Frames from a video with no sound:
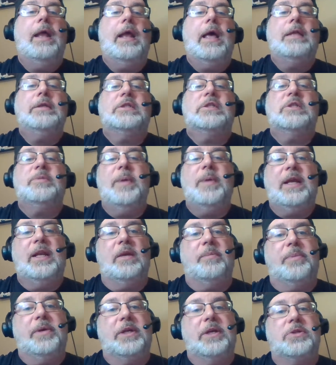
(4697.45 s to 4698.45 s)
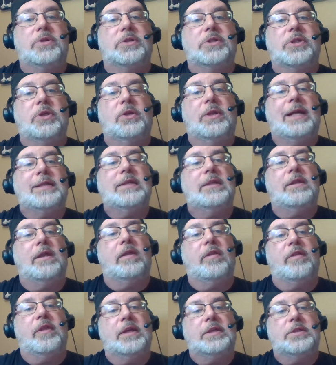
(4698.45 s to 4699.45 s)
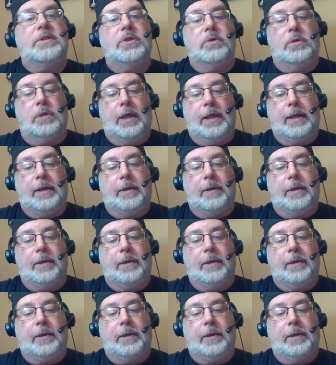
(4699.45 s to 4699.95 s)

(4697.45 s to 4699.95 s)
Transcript: And speaking of pictures, so that's another thing too.